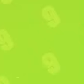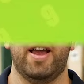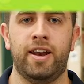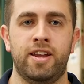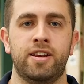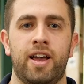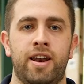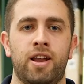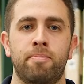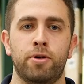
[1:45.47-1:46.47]
And in
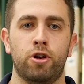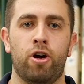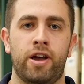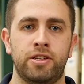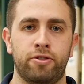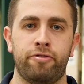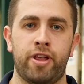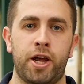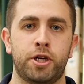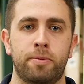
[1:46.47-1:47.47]
at number 9 is a
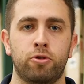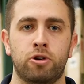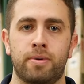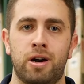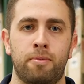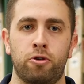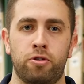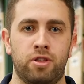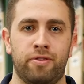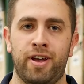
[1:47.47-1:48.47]
flagship Kookaburra model
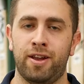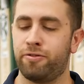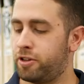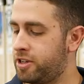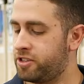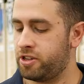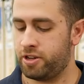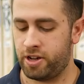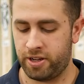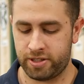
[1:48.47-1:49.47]
that they've had for years and
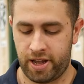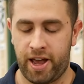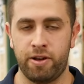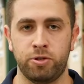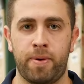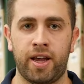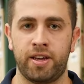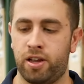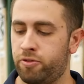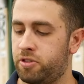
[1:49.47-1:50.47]
years. It was back
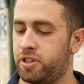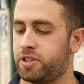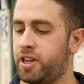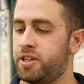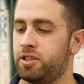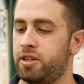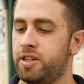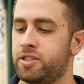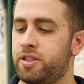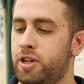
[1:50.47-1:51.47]
again for this season,
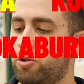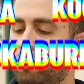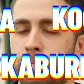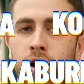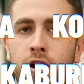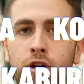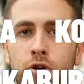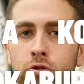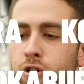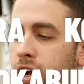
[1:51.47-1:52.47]
is the Kookaburra
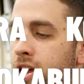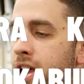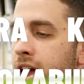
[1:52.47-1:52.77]
Kahuna.